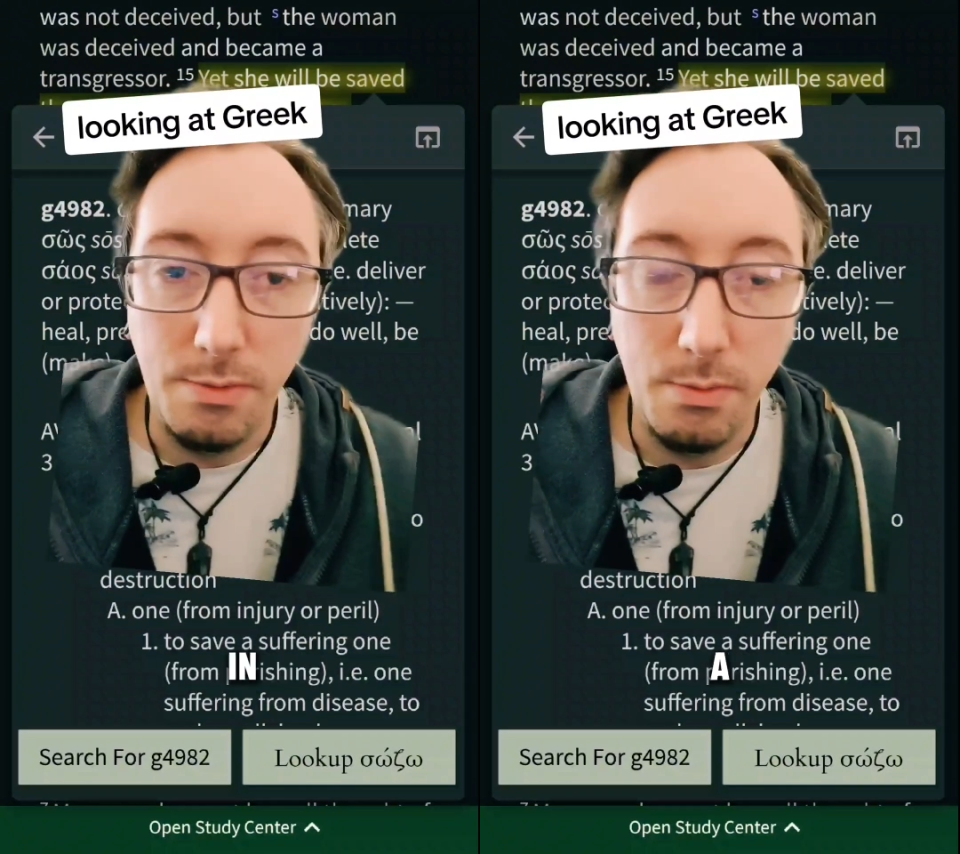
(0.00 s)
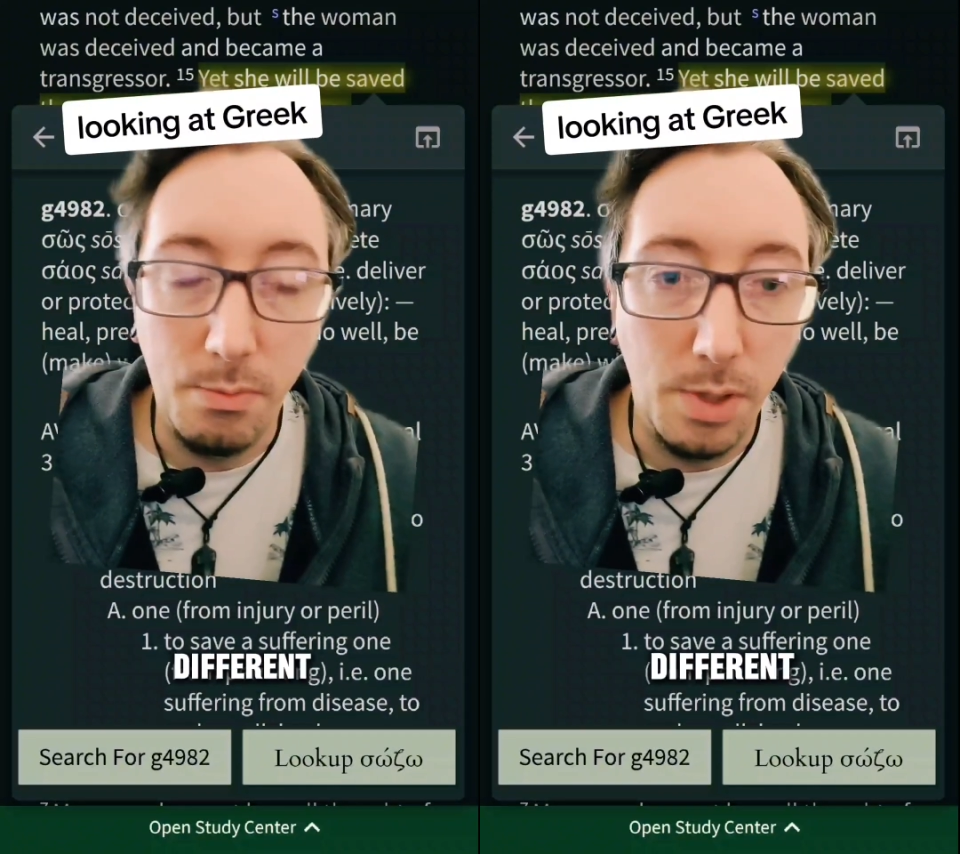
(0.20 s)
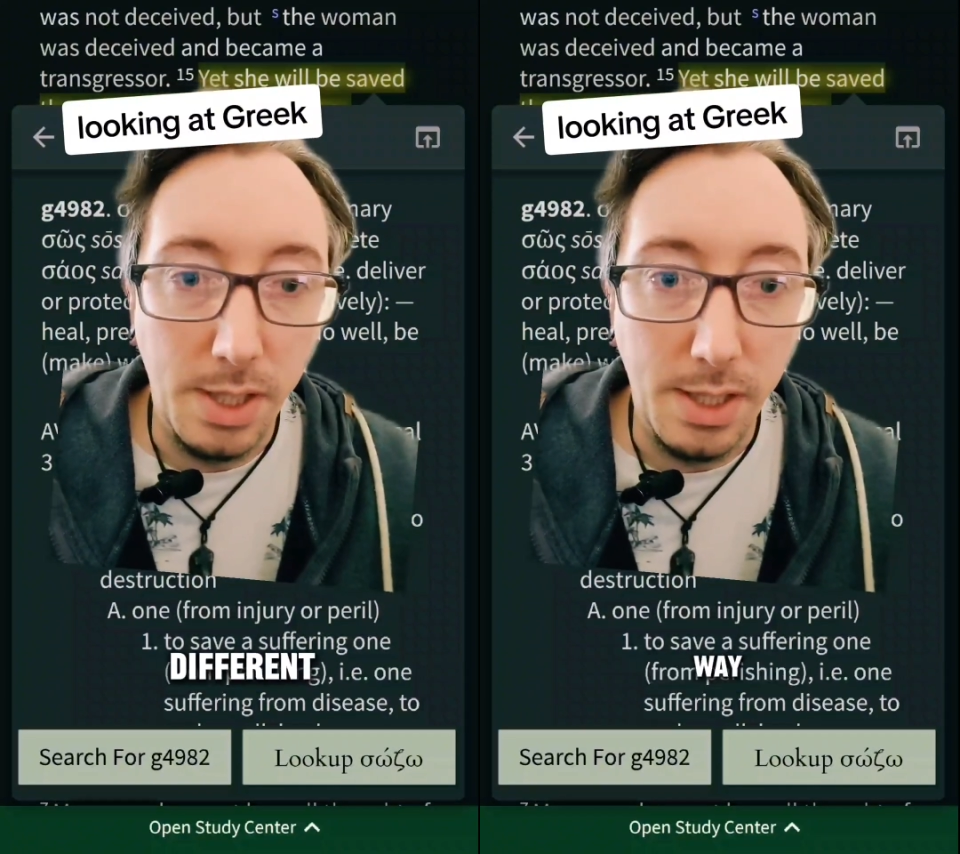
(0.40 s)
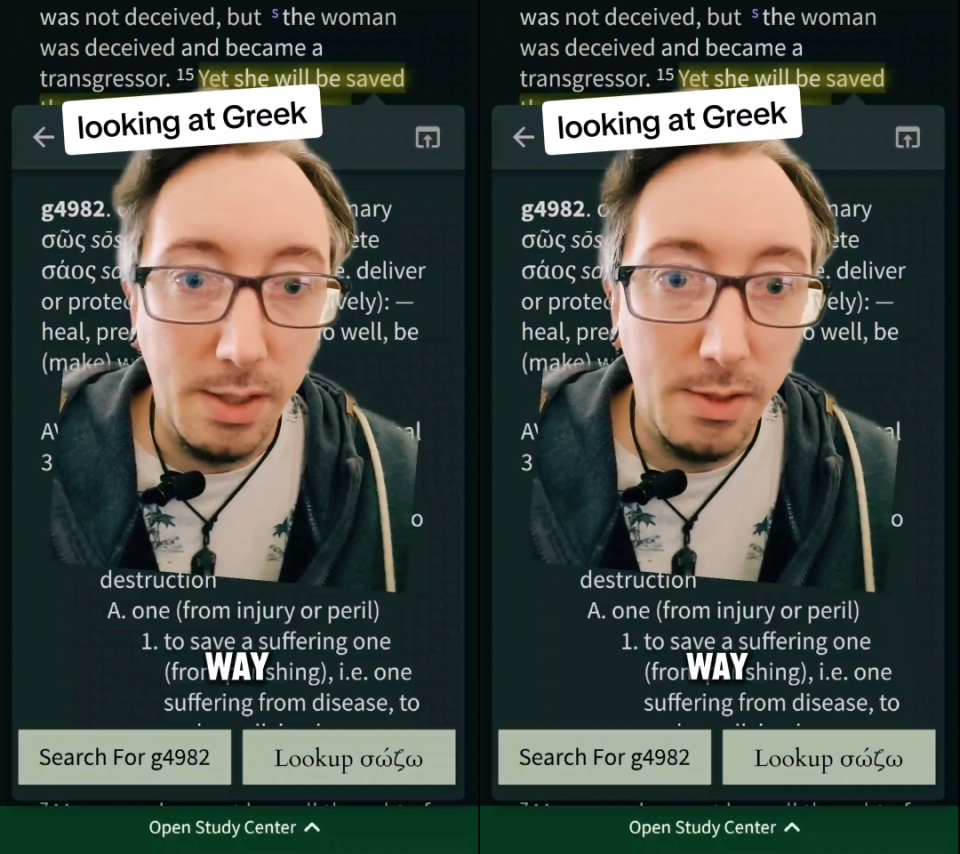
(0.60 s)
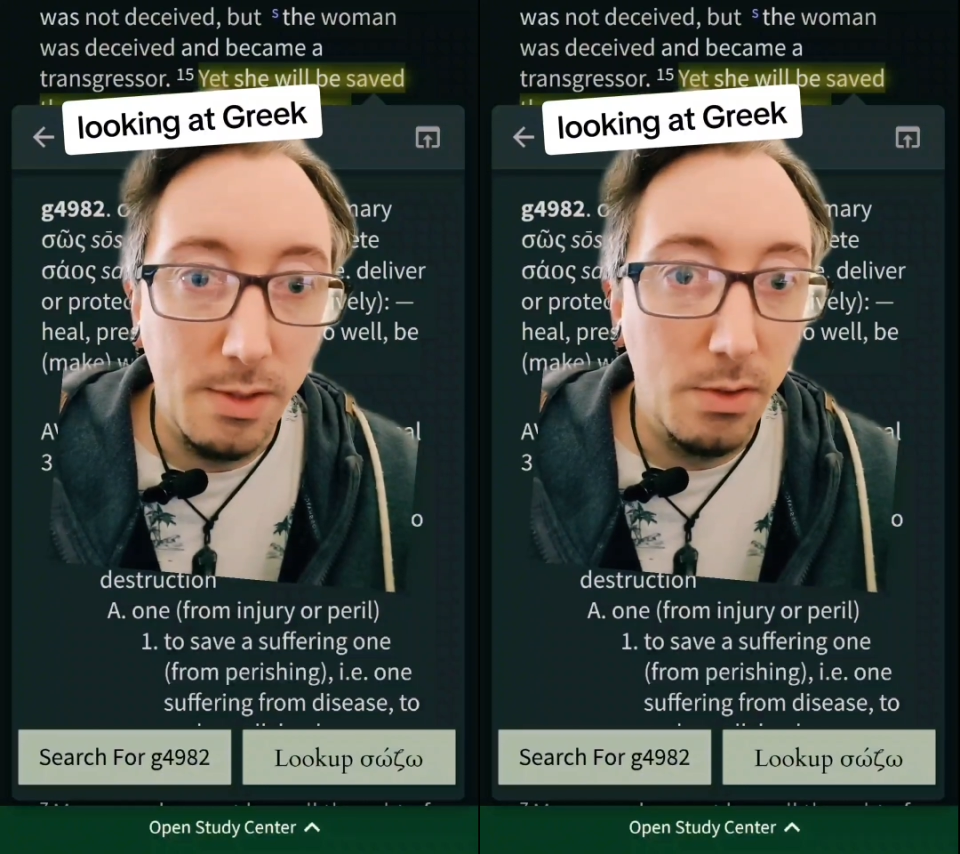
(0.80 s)
different
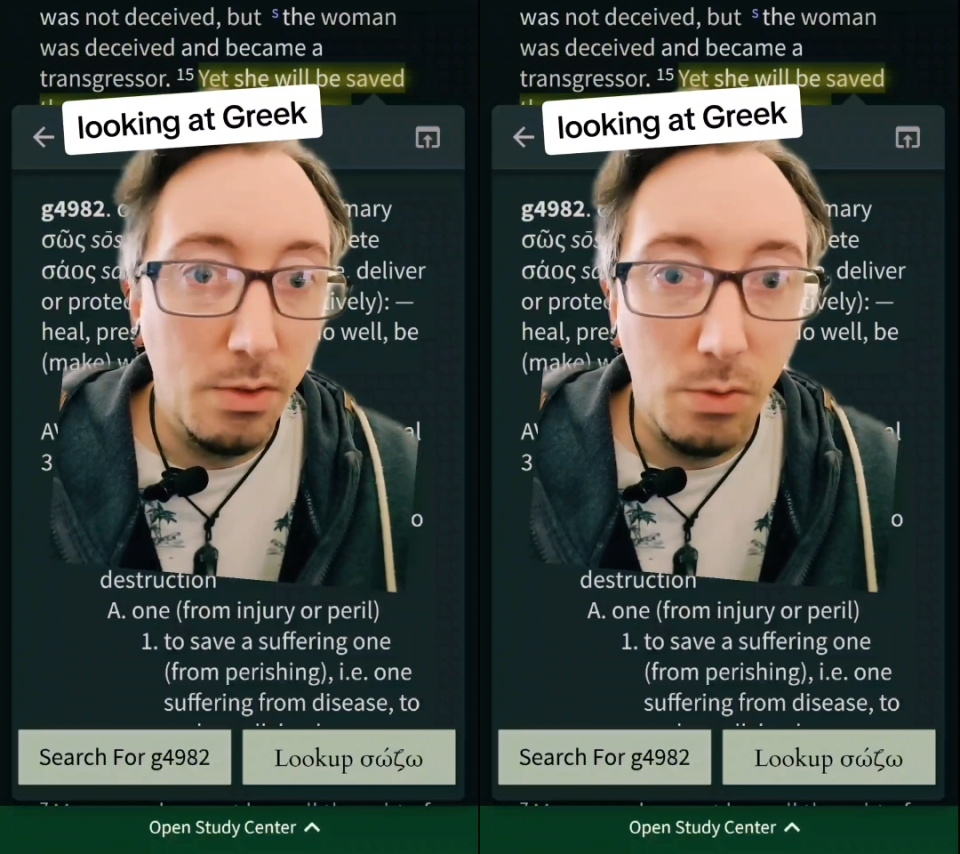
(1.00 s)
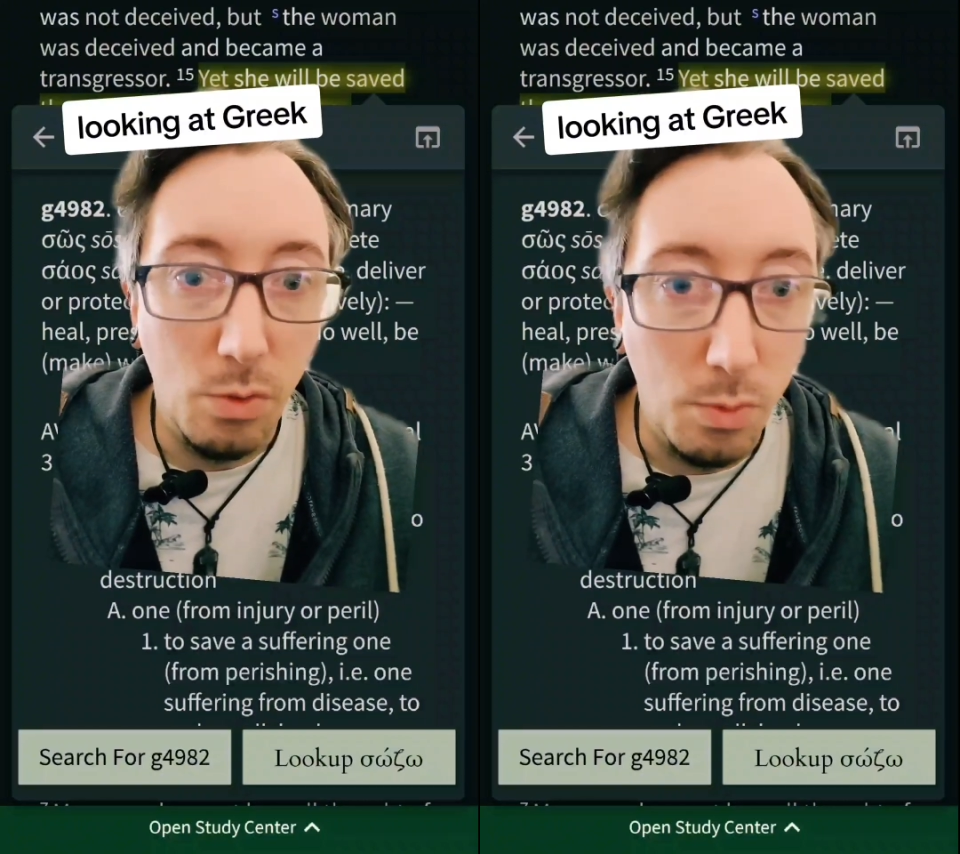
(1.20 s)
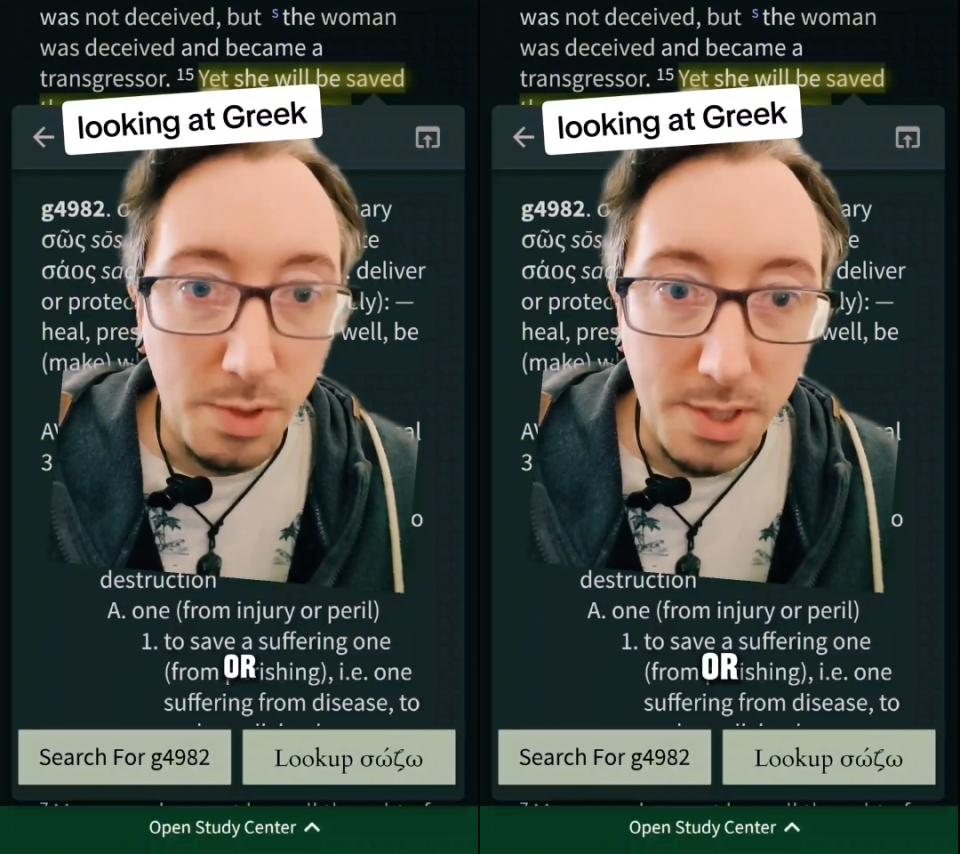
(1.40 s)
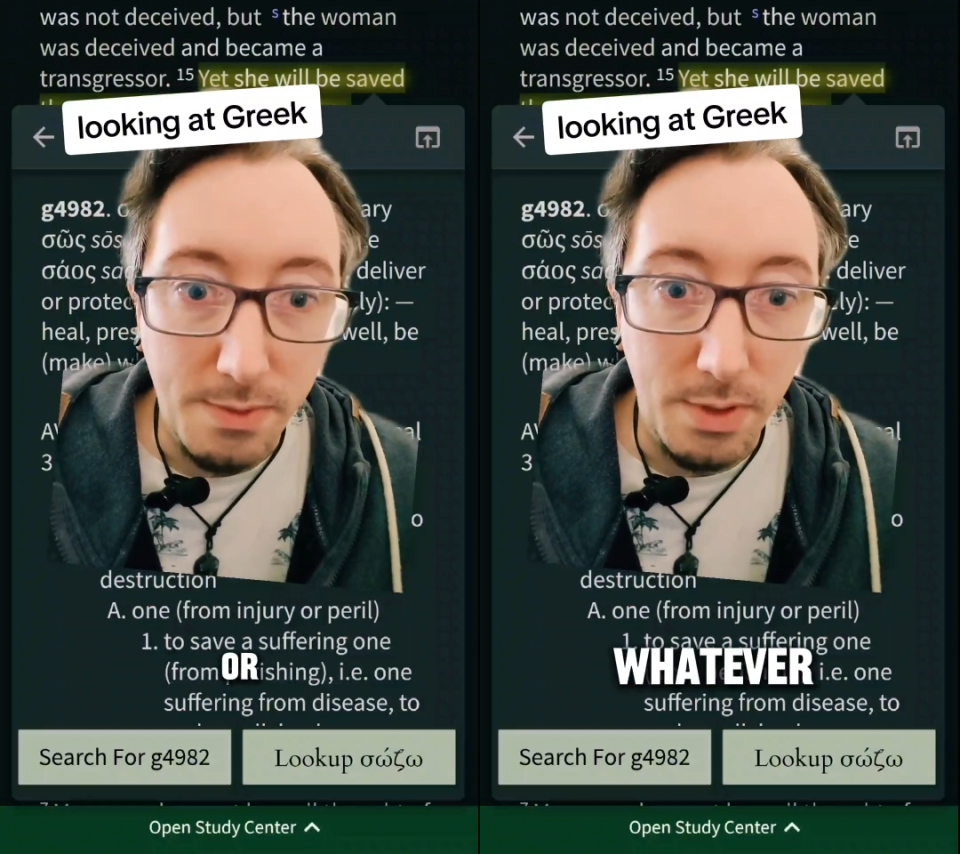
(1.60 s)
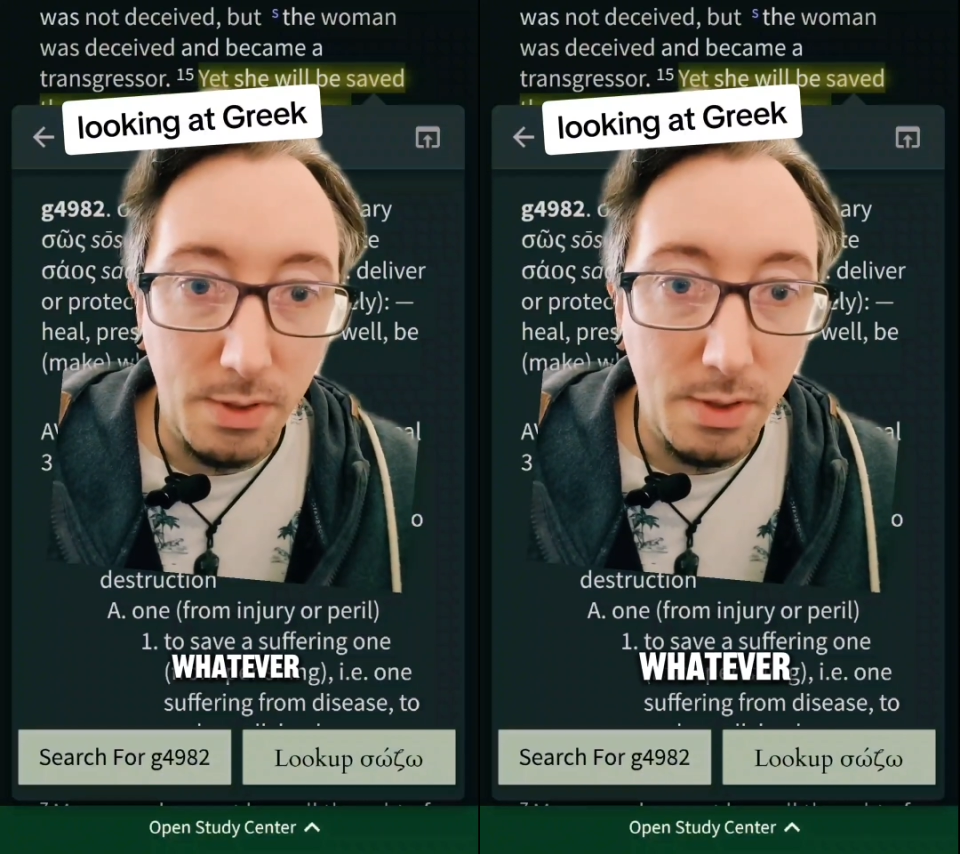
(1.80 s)
way or
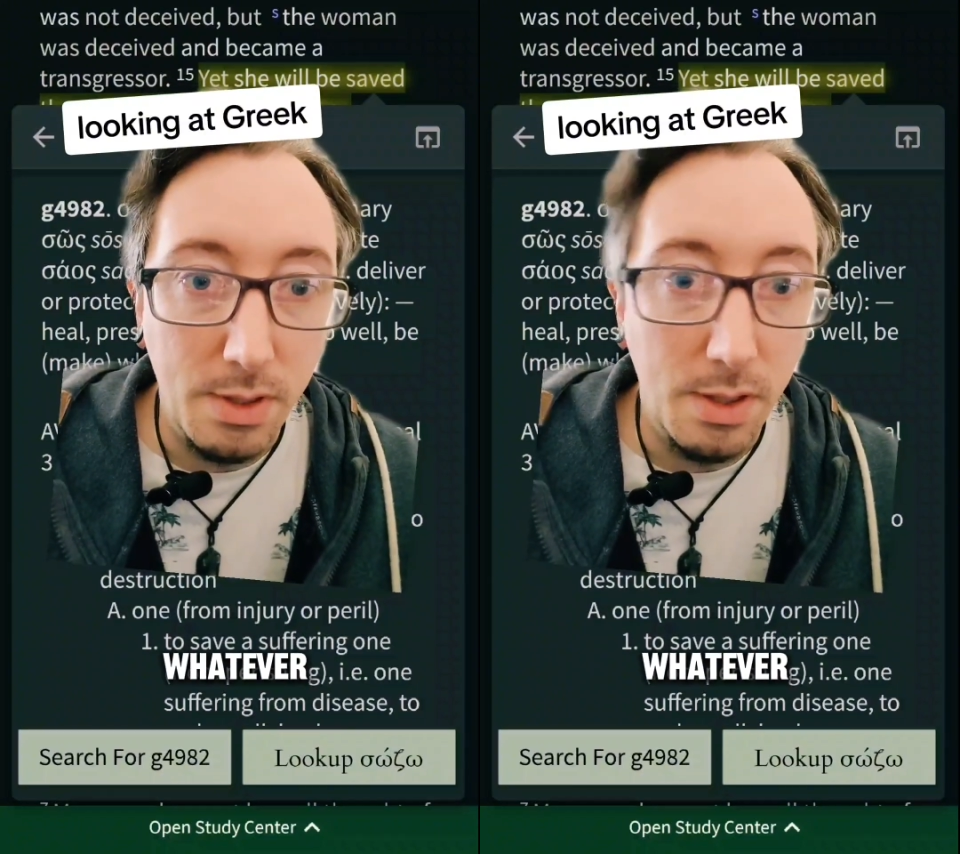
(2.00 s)
whatever.